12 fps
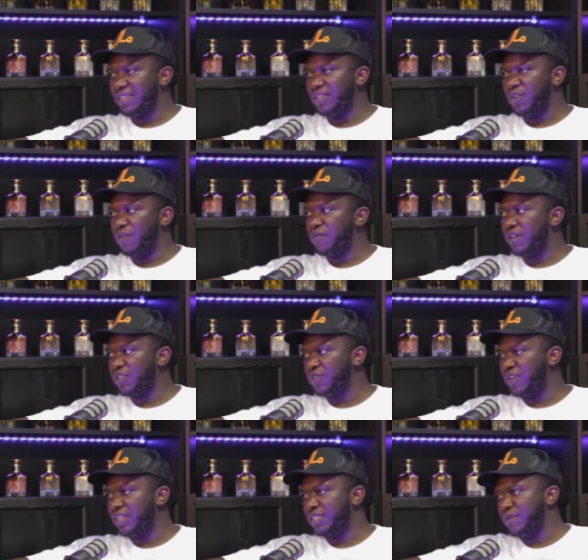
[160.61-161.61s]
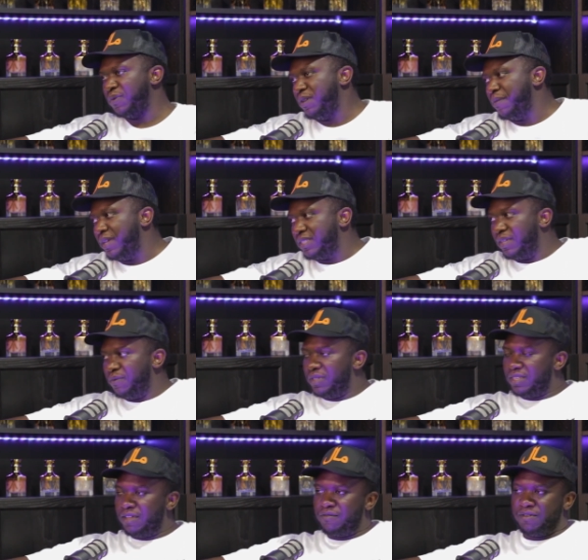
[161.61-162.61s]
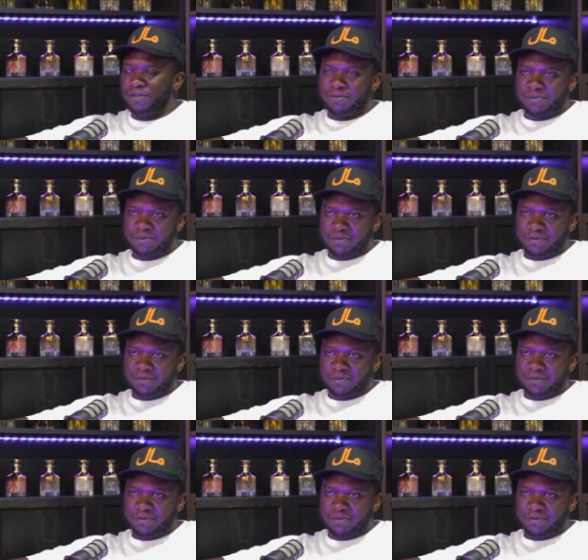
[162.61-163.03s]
your frustration? What do you man say? What are you saying, for you?